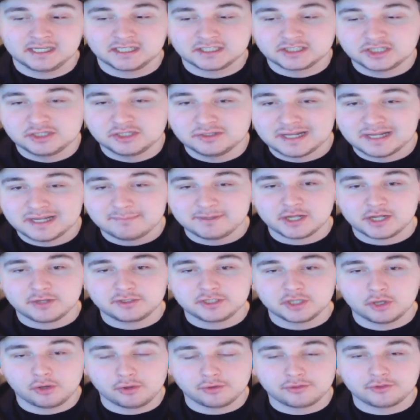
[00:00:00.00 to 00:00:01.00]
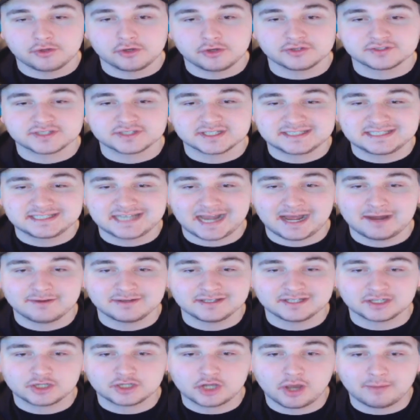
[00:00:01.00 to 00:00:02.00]
You let me know your thoughts down
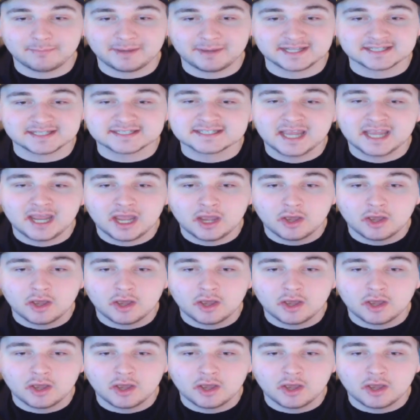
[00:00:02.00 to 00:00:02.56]
in the comments.